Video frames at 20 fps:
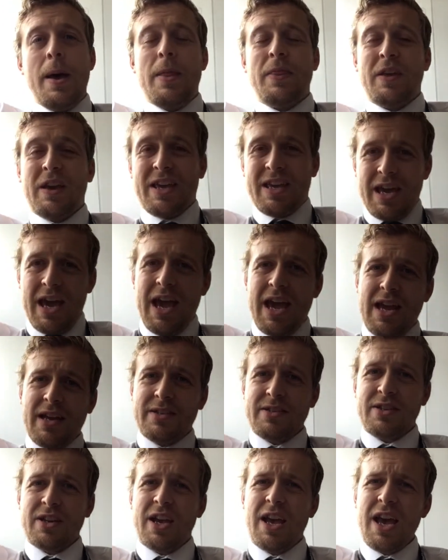The
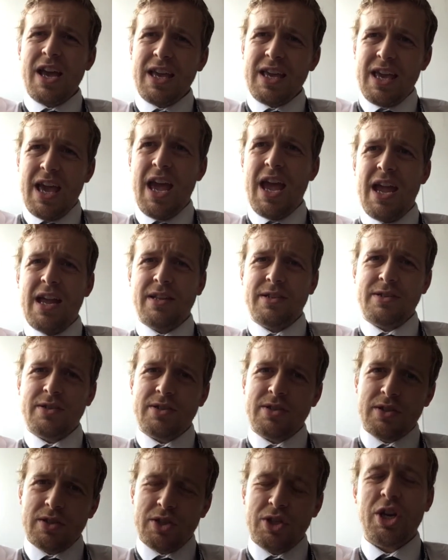case
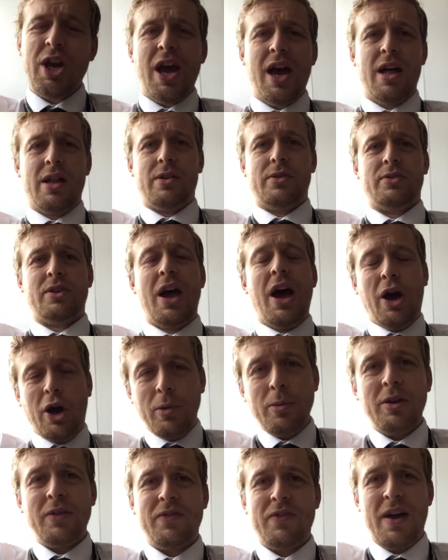against Charles. I
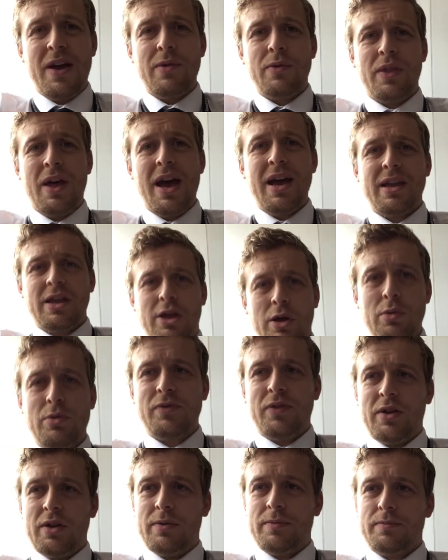hope you found that
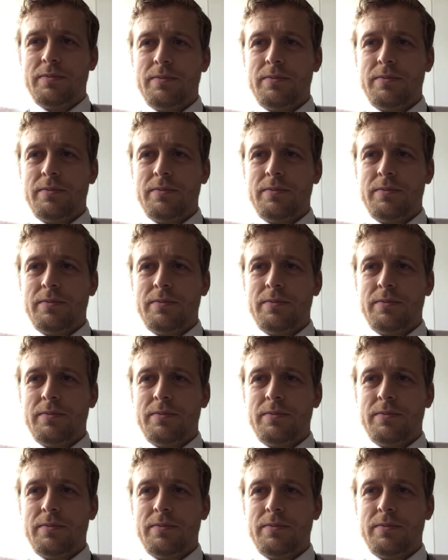useful.